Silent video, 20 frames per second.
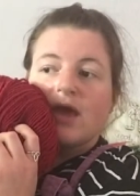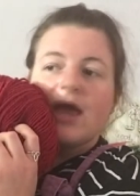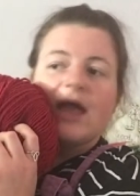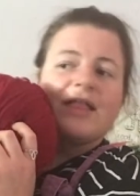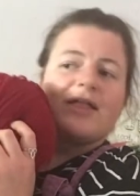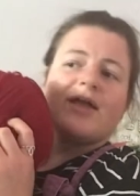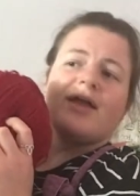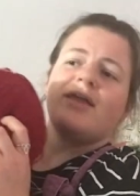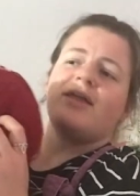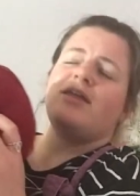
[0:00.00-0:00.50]

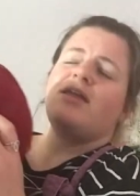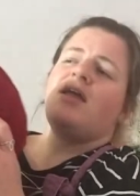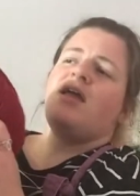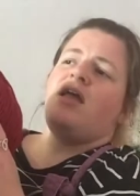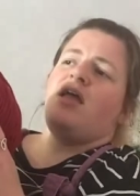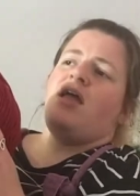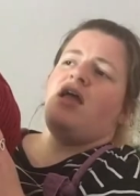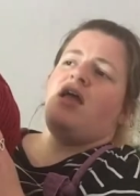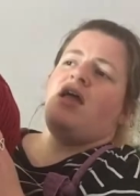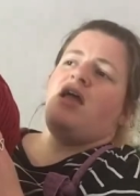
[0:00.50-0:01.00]
And I
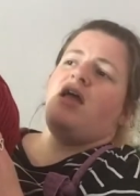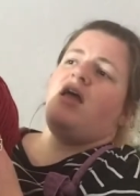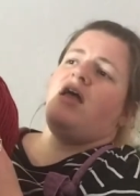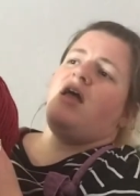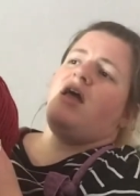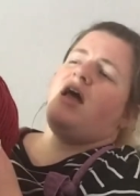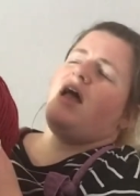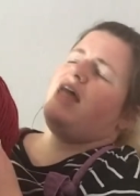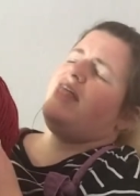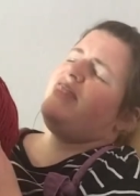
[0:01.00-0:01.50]

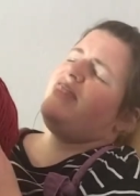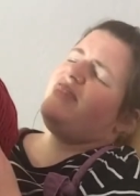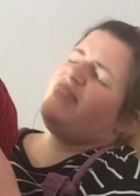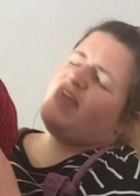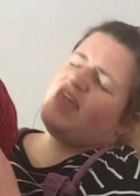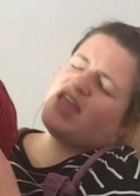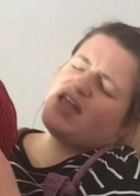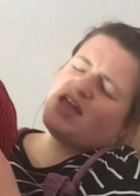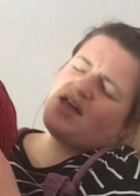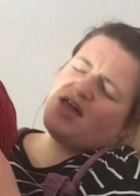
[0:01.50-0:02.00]
I
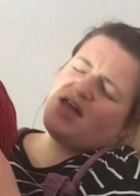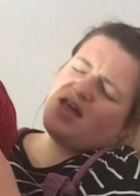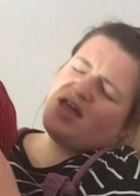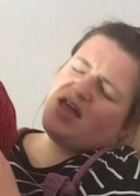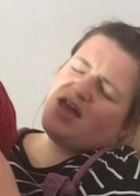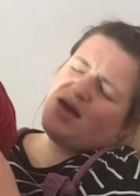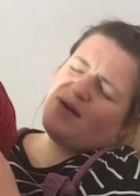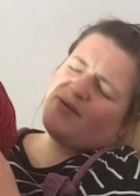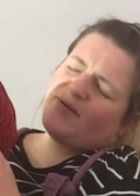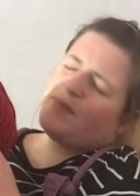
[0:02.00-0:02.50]
think
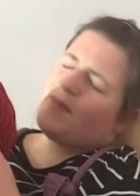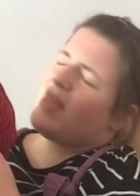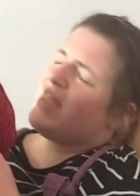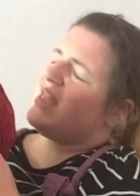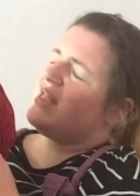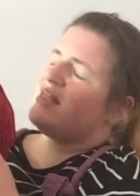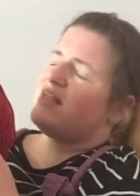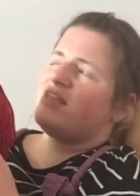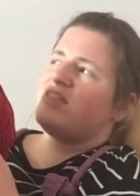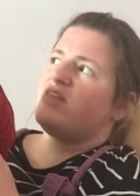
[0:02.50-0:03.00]
I was
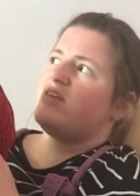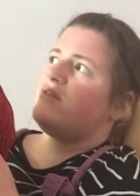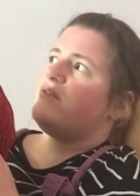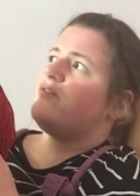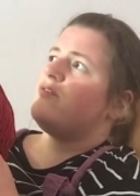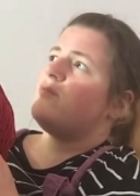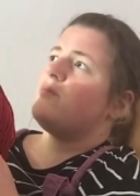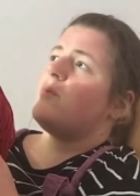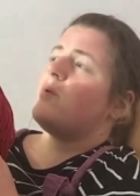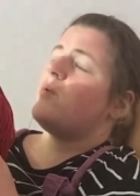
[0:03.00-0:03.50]
making it too
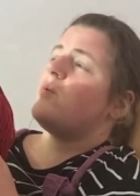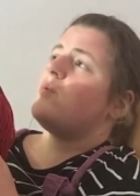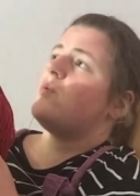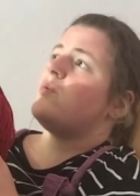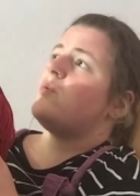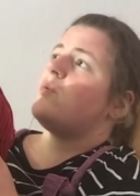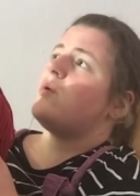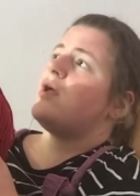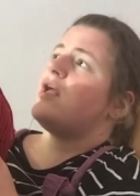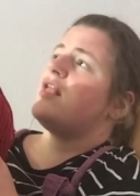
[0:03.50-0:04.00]

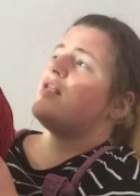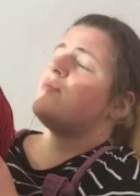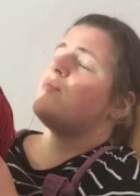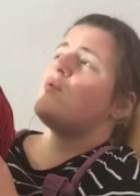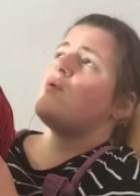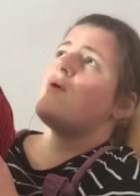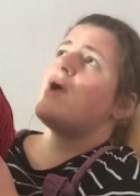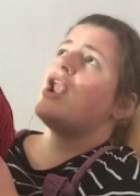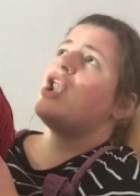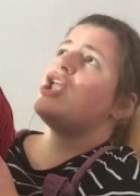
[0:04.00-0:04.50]
small and the
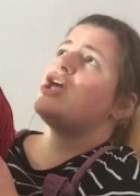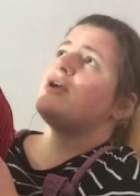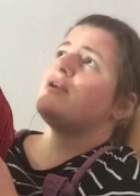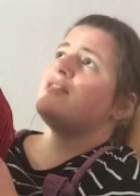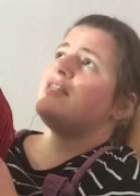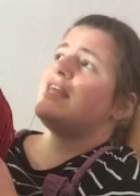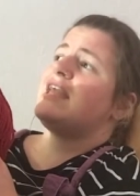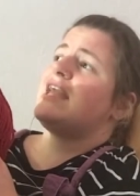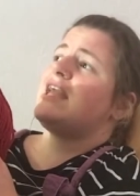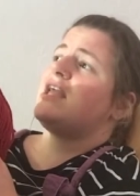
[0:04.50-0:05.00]
more I
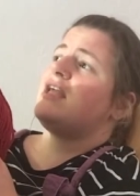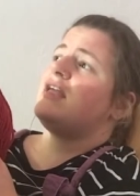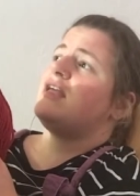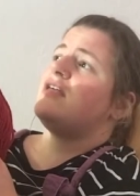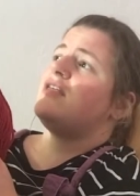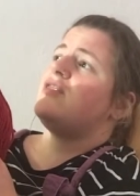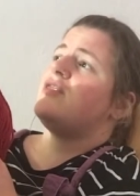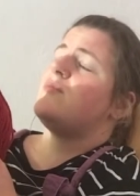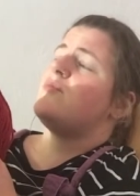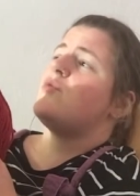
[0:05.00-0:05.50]
looked at it,
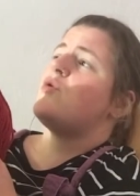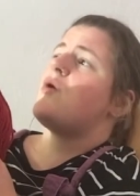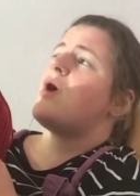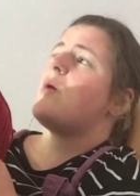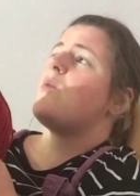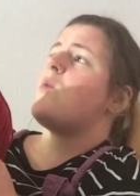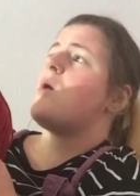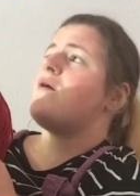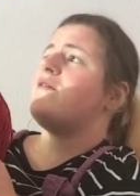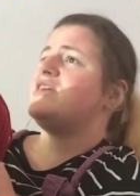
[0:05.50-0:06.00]
the more
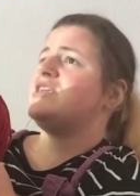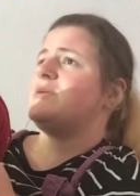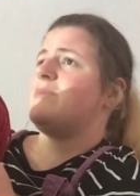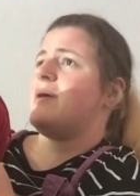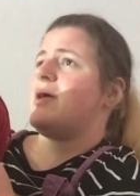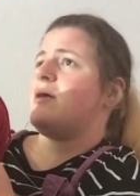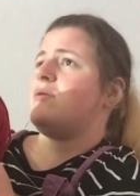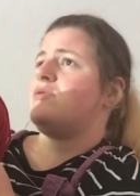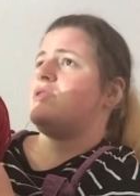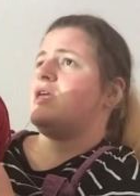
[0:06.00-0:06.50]
I worried
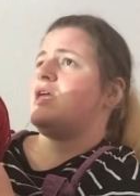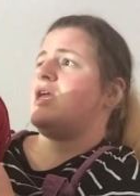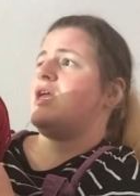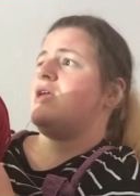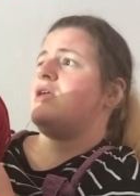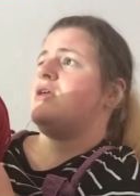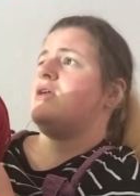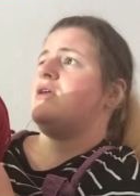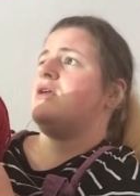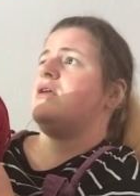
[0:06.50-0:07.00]
about
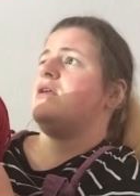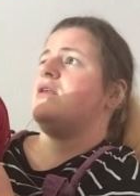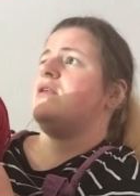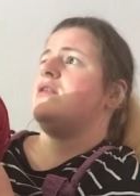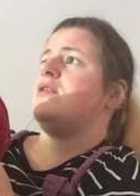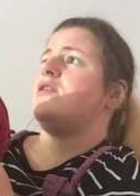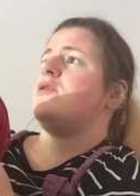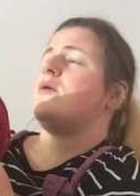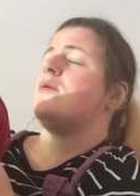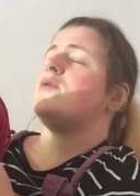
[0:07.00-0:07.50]
it.
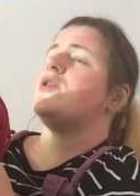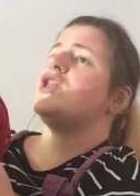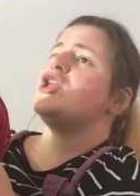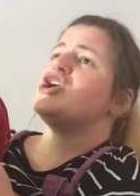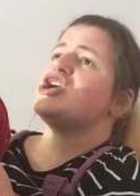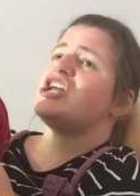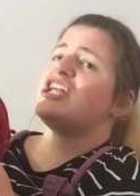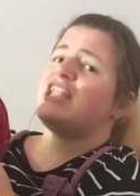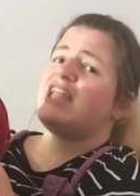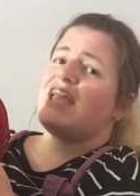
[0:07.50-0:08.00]
So I'd
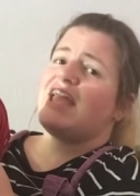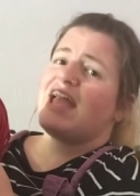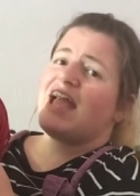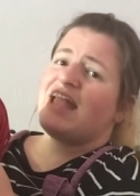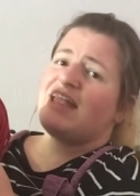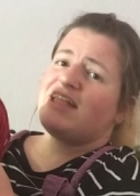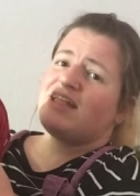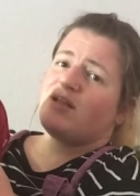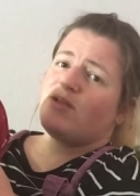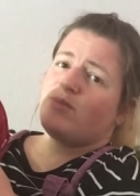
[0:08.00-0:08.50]
look at it
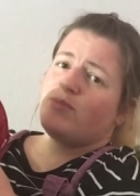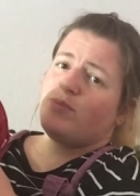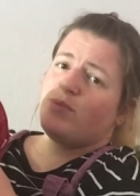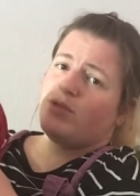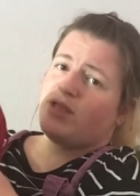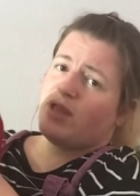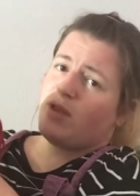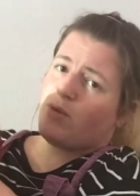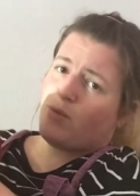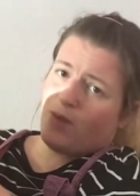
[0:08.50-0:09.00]
and then I'd
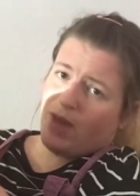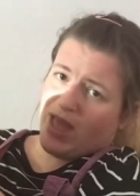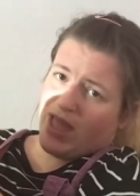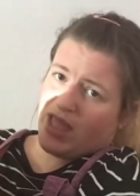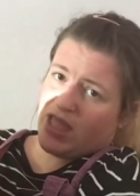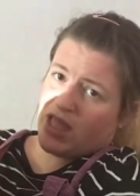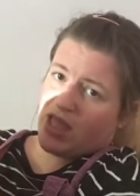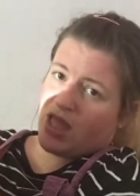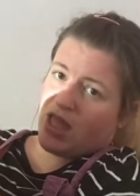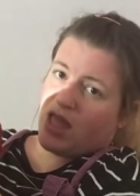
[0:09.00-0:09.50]
put it
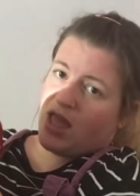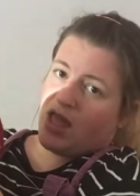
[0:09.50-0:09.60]
away.